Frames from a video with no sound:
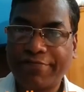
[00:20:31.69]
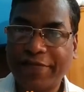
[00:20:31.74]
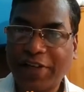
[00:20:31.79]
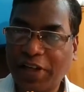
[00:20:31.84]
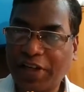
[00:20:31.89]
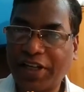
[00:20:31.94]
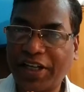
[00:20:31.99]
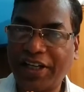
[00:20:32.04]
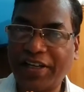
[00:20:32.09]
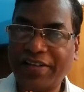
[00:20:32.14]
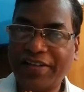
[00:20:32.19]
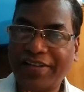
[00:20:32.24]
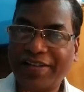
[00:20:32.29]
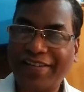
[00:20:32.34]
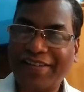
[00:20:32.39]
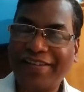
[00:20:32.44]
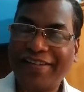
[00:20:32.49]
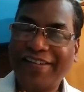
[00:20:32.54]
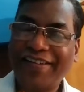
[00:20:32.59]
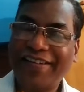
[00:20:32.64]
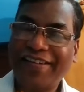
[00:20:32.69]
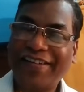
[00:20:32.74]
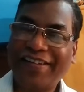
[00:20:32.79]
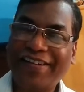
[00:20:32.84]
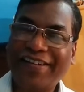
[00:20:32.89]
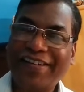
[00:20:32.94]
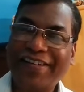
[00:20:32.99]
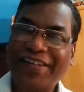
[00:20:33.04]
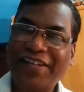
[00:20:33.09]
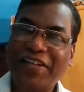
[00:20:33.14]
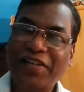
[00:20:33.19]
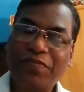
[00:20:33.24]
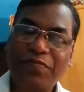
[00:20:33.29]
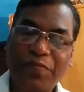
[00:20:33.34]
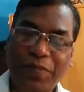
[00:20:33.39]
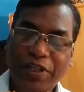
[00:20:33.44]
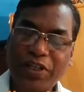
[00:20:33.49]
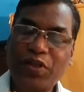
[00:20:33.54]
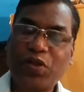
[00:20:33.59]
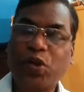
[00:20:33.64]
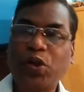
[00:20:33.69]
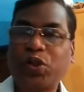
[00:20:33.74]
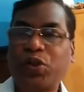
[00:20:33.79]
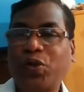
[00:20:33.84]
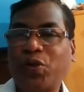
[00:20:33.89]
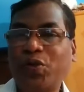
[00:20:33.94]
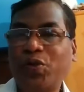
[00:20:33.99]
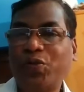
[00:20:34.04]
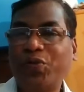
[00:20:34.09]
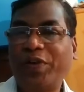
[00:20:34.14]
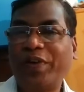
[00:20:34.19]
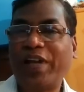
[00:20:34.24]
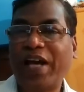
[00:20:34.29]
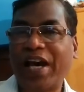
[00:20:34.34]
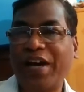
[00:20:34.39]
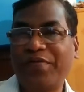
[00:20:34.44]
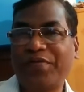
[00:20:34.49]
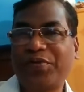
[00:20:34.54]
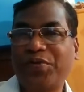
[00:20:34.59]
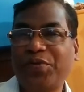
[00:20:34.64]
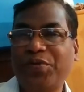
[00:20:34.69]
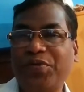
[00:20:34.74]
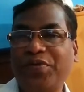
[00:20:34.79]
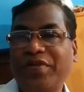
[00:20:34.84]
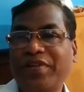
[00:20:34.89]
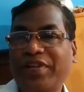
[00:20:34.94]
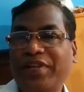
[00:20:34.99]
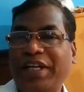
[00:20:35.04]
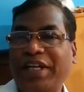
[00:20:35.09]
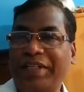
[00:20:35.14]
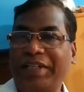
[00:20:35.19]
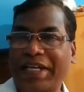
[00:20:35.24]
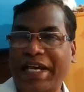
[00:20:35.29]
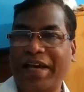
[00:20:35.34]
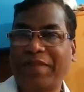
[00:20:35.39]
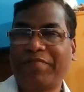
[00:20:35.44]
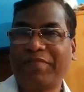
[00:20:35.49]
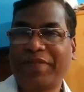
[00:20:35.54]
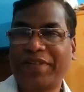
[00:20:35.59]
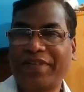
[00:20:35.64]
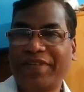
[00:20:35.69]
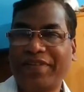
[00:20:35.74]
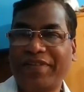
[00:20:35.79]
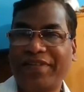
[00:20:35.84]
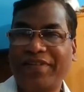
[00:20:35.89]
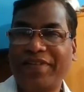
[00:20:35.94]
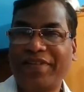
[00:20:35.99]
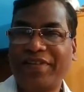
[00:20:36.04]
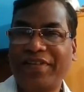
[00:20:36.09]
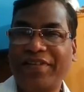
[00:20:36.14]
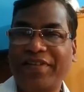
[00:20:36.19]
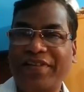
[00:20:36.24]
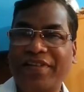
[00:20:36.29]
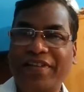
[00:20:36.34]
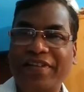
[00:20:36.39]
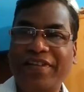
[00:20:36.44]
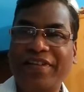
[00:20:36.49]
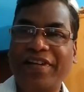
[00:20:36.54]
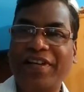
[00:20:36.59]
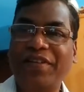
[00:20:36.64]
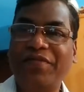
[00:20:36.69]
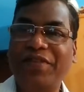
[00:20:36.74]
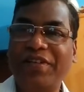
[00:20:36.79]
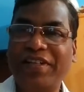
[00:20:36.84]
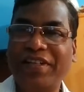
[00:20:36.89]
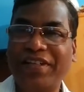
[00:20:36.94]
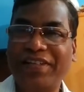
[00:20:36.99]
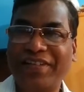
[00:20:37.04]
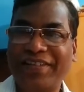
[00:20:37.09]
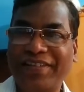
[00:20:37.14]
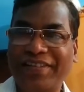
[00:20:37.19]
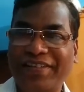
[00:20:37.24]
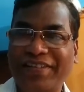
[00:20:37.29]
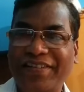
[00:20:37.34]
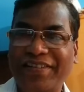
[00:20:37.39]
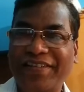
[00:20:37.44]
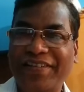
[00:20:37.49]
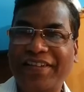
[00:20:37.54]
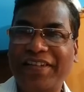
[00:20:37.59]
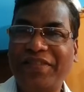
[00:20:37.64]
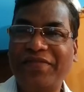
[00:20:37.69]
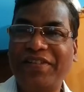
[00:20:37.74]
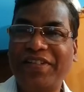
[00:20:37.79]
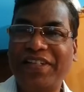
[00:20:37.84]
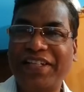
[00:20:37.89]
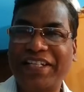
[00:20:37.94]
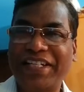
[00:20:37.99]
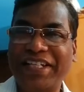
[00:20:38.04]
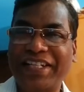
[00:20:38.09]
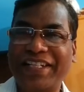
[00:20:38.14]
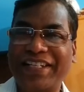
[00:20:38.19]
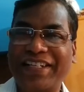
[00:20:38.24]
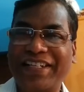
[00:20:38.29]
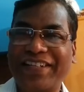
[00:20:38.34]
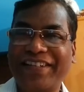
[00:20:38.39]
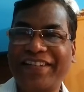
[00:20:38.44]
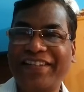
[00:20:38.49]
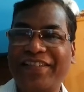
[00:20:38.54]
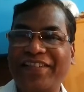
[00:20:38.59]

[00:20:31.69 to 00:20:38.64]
Okay, please go through. We'll have soon exams, revision test.